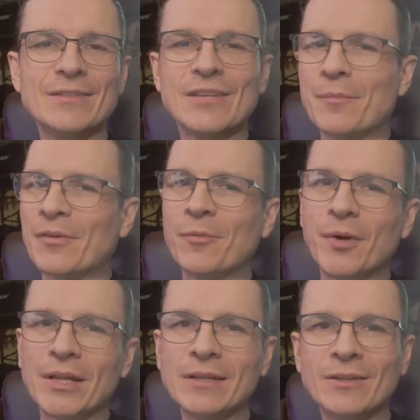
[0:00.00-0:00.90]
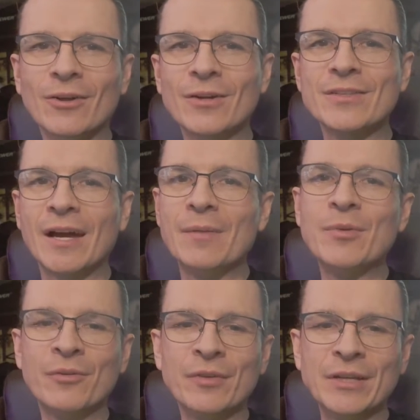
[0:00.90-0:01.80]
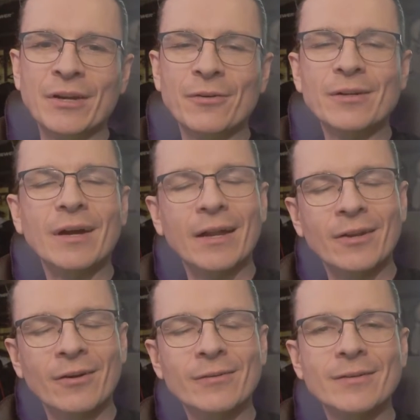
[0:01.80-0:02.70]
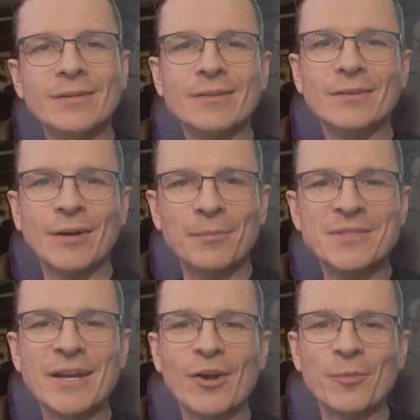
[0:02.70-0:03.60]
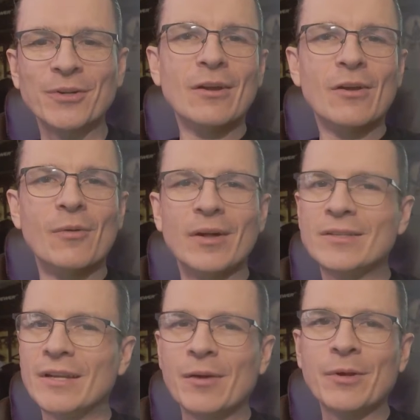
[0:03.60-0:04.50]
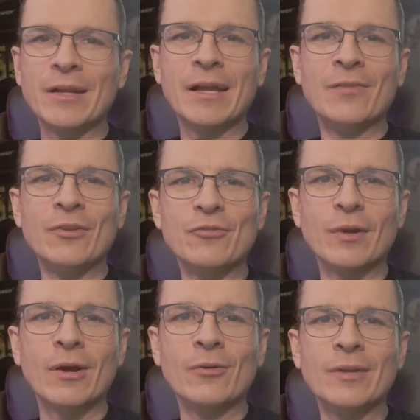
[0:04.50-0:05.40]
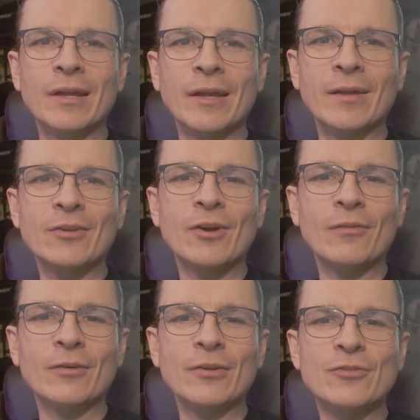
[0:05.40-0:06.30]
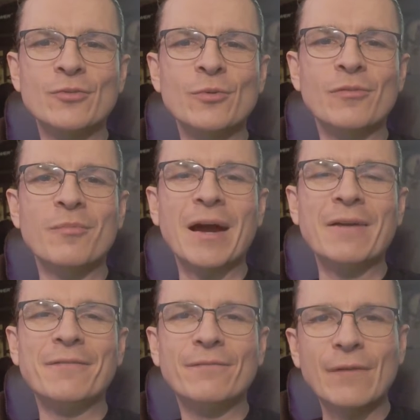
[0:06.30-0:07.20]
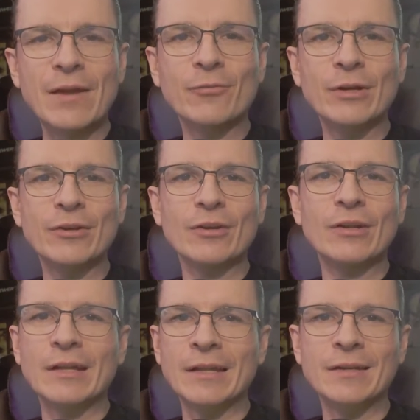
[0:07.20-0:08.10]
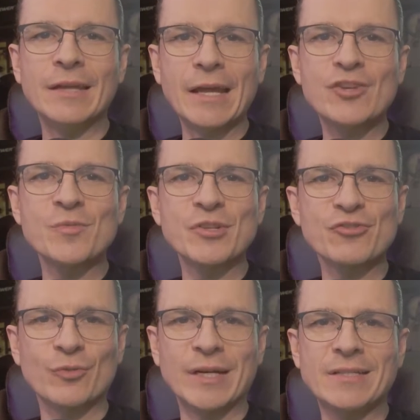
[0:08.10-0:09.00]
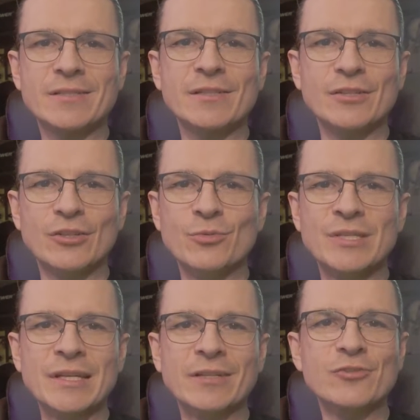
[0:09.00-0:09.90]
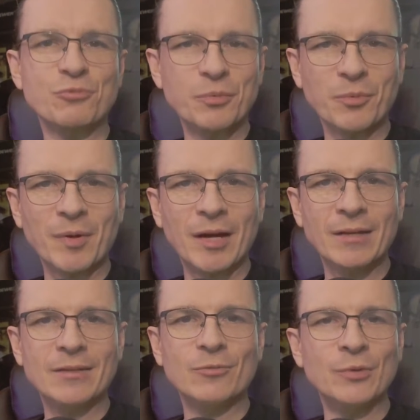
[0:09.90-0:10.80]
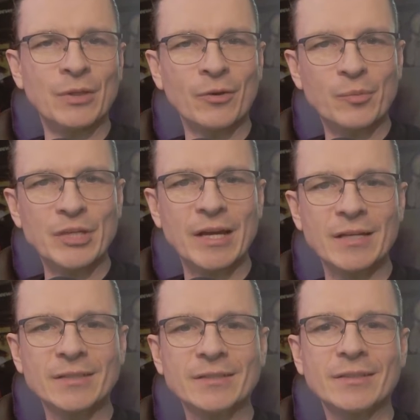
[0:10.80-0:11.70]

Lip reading: up, everybody? Long time, no video. I know, I'm terrible. Well, today we're gonna end the drought and cover two of my favorite engagement tricks using StreamerBot with OBS,